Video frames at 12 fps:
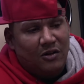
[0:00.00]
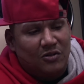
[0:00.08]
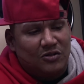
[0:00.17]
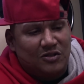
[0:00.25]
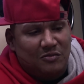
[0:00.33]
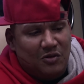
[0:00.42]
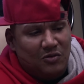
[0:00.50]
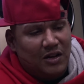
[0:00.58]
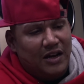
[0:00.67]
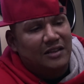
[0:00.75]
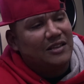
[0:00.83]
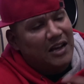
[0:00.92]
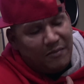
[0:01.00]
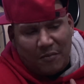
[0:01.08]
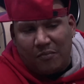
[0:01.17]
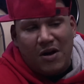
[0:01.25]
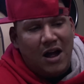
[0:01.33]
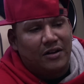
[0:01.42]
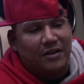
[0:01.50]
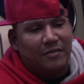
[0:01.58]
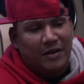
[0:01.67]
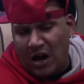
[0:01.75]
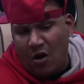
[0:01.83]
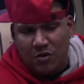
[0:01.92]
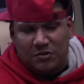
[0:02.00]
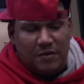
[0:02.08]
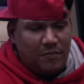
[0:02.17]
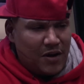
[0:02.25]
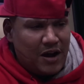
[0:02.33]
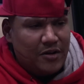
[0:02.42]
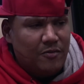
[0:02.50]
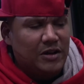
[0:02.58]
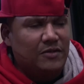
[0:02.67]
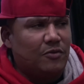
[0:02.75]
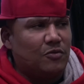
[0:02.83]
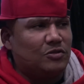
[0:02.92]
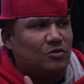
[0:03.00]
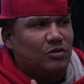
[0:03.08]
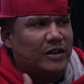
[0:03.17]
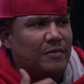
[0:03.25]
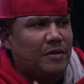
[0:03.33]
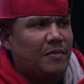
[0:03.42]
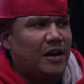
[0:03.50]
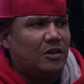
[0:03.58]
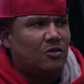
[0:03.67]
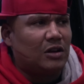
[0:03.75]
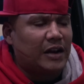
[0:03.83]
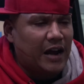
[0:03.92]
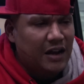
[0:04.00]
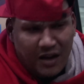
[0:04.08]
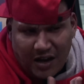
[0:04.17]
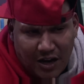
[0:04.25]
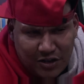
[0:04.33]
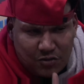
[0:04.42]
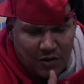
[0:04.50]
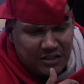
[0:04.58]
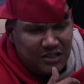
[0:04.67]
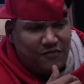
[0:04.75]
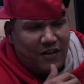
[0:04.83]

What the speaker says: on some old like, damn, I'm proud of him. And I always been proud of him, even when he was doing the MMA and all of that. I used to watch his